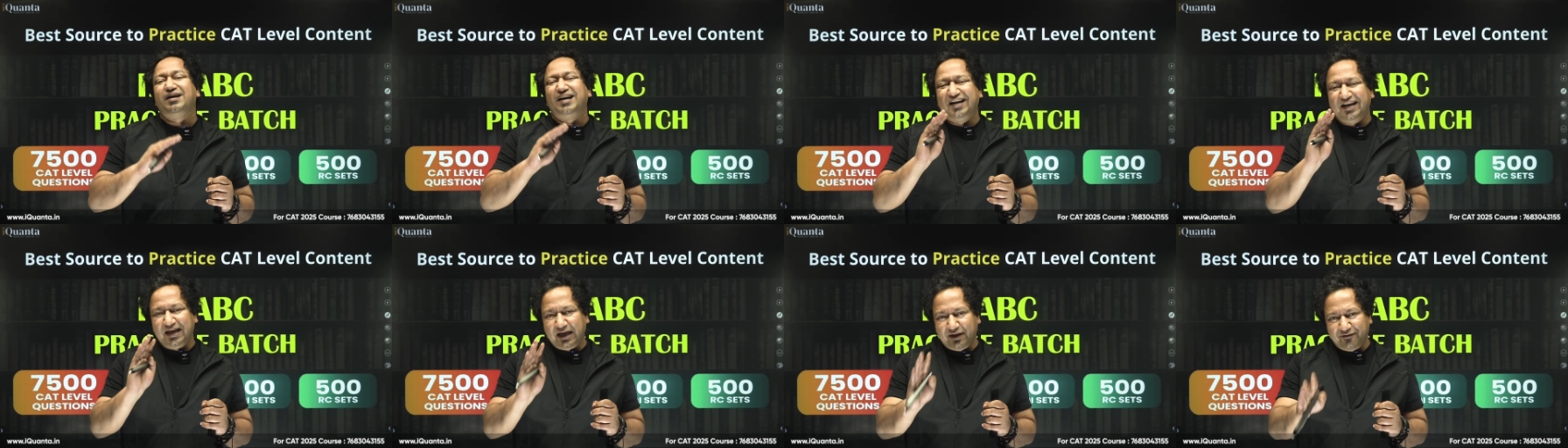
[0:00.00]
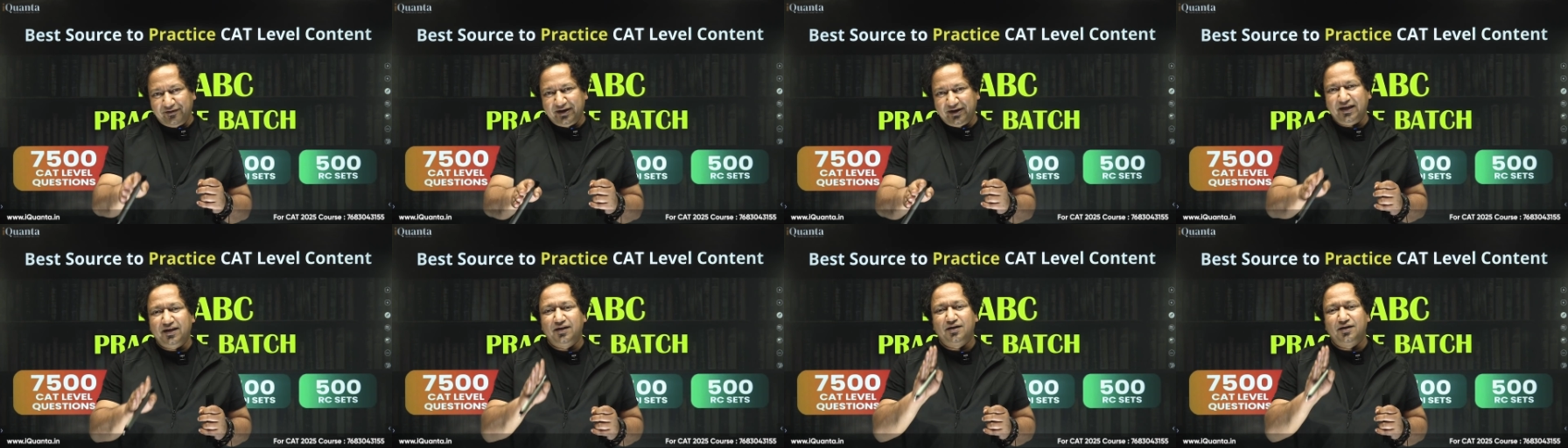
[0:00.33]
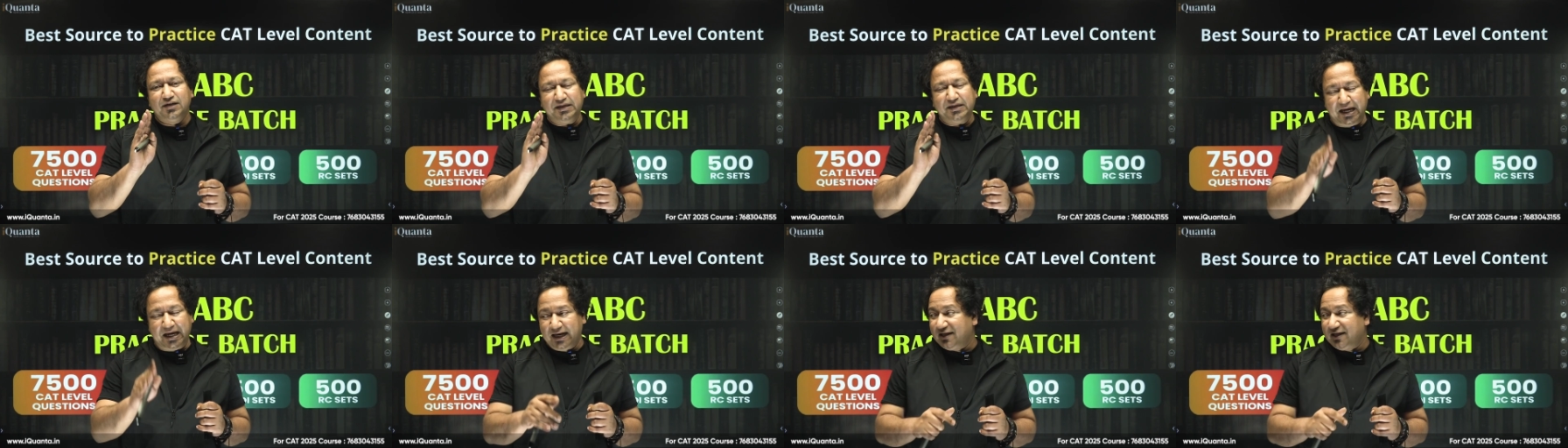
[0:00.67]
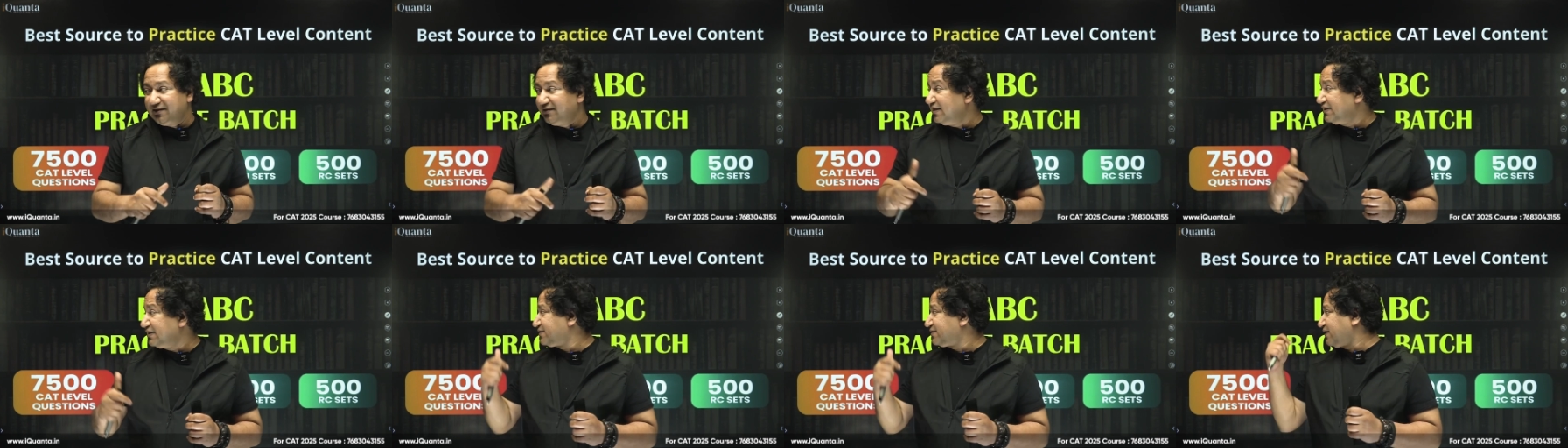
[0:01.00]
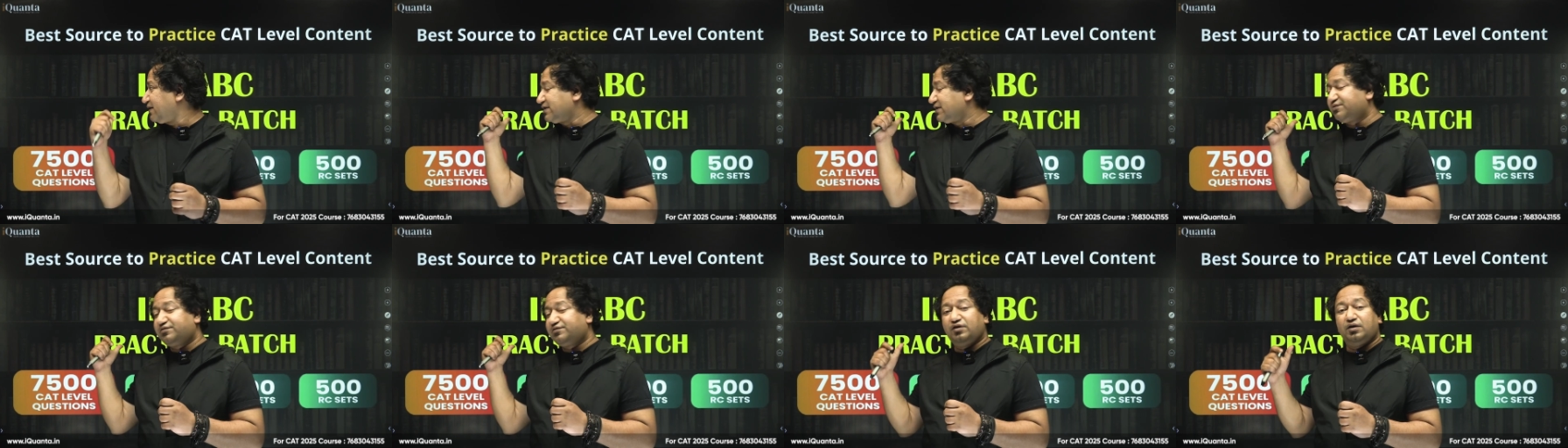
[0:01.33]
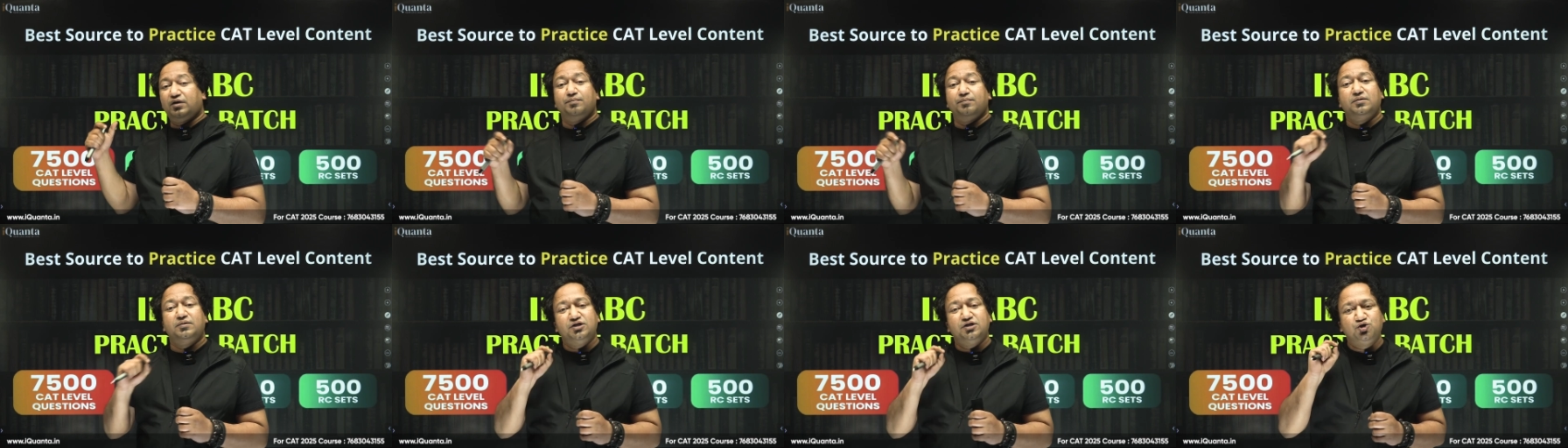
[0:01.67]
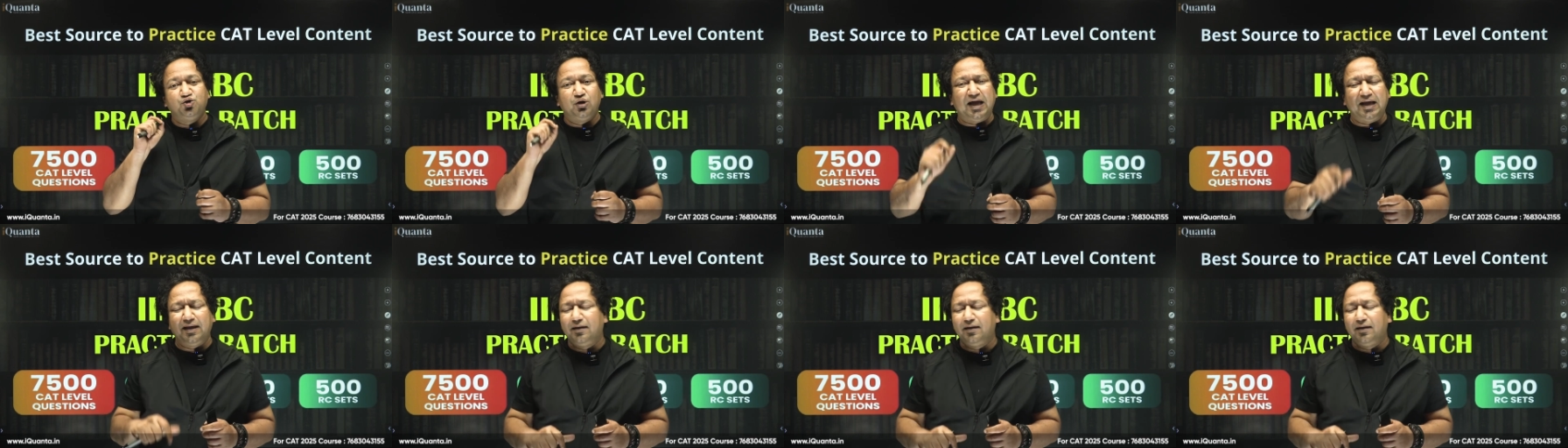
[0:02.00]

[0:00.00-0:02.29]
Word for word: every day. This starts from July.